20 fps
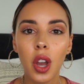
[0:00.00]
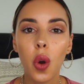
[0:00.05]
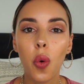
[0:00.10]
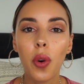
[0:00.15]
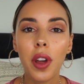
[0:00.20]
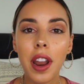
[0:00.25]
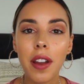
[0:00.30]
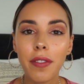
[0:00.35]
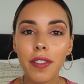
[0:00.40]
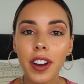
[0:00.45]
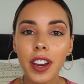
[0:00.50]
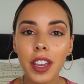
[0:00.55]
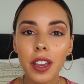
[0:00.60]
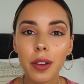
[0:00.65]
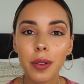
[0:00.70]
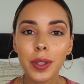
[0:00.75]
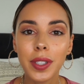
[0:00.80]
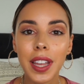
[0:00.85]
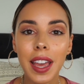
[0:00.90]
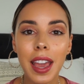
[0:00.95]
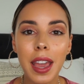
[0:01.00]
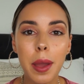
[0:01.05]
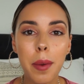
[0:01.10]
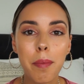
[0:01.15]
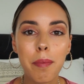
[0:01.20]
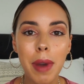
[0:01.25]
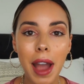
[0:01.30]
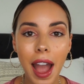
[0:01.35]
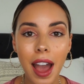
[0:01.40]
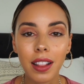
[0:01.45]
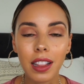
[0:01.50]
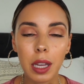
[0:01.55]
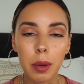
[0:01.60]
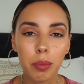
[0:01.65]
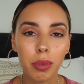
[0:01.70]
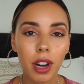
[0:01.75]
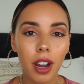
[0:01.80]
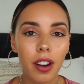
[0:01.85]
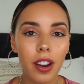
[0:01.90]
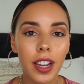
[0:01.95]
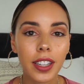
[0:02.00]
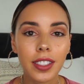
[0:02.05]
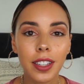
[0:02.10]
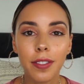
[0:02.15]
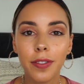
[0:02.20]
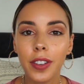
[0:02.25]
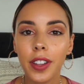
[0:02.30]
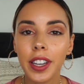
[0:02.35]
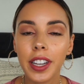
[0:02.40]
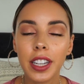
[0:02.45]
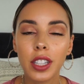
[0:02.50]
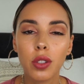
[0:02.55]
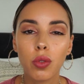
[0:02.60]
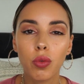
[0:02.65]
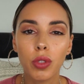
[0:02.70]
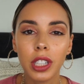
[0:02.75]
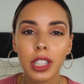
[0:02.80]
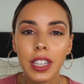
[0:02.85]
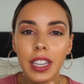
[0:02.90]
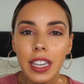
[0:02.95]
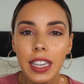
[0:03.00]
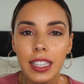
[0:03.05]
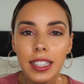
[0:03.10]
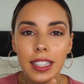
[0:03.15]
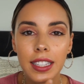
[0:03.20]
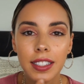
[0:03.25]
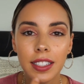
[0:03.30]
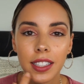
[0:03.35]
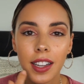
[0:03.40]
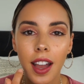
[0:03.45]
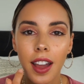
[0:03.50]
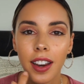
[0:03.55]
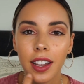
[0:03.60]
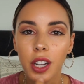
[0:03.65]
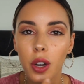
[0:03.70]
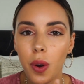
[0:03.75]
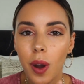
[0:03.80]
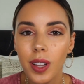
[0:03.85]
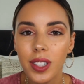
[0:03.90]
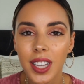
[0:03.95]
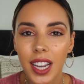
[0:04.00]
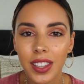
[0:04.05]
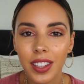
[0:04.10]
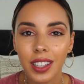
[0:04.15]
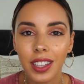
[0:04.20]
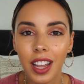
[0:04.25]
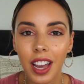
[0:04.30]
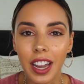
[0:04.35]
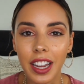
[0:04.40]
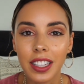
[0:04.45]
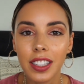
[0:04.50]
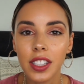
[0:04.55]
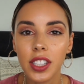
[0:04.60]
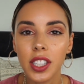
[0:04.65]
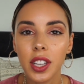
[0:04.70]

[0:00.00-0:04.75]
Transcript: Whenever I use a matte lip product, I feel like it's really easy to kind of go outside the lines.